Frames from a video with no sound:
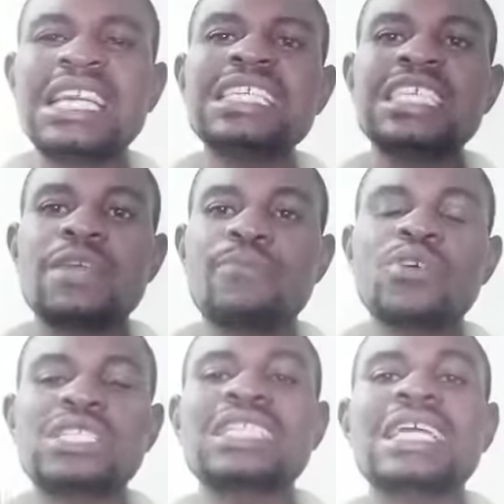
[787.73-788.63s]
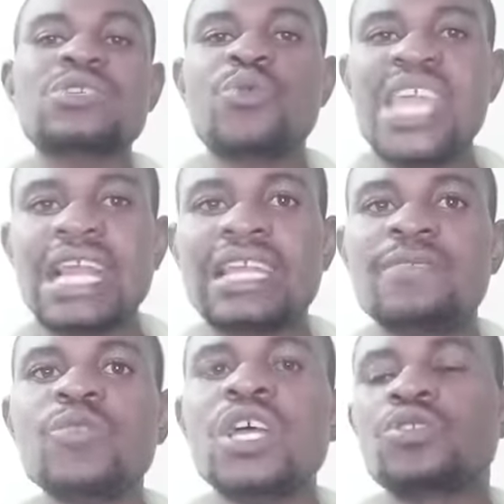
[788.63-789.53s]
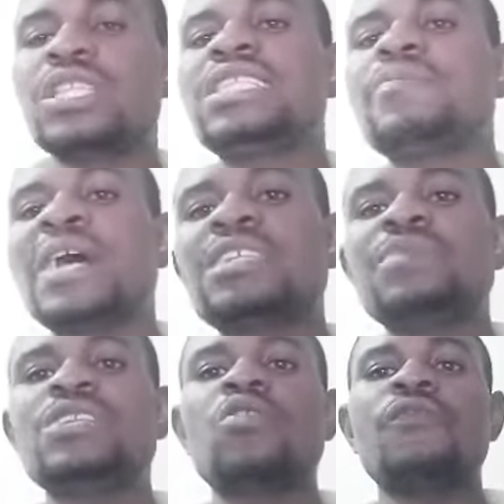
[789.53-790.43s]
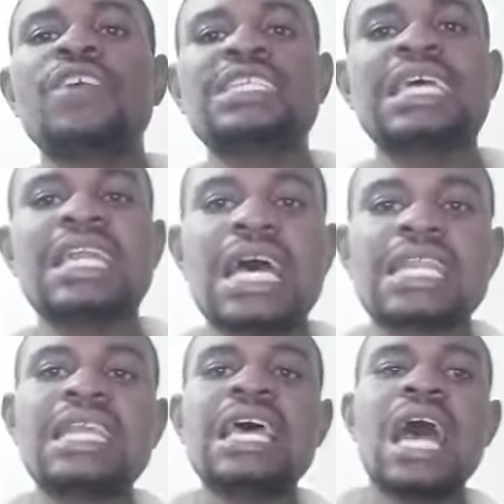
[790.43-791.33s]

let's report that quickly to the Department of Veterinary